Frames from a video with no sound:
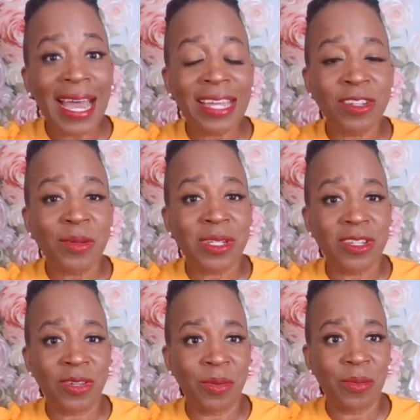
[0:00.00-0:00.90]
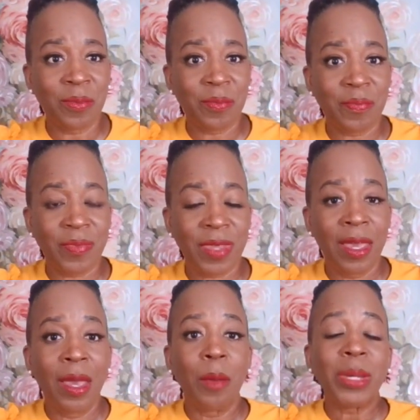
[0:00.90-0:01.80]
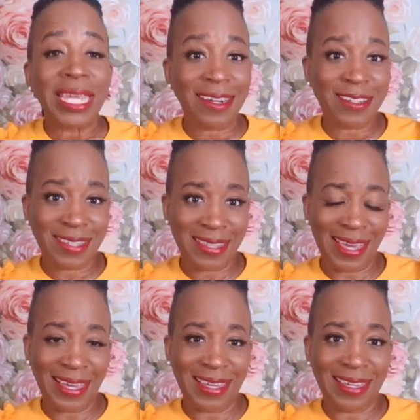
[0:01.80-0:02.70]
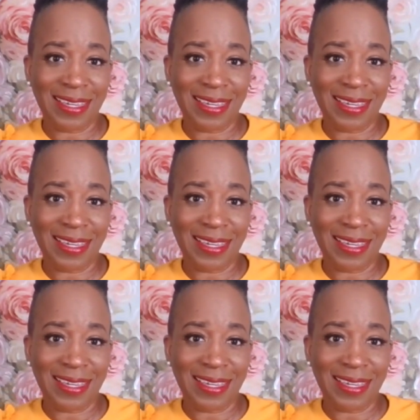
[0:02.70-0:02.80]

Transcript: I do it too. But here's the thing.